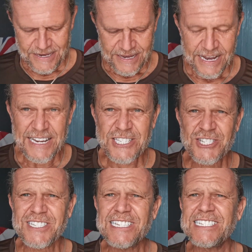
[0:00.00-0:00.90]
And it's
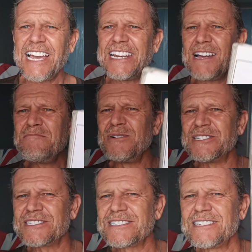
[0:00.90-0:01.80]
just a set of
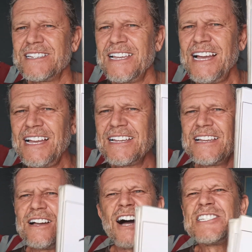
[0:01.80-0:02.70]
numbers, yeah?
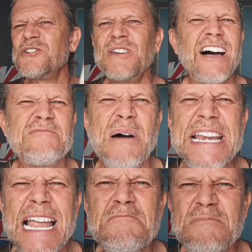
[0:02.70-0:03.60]
I do love my
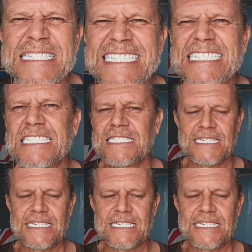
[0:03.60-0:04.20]
numbers.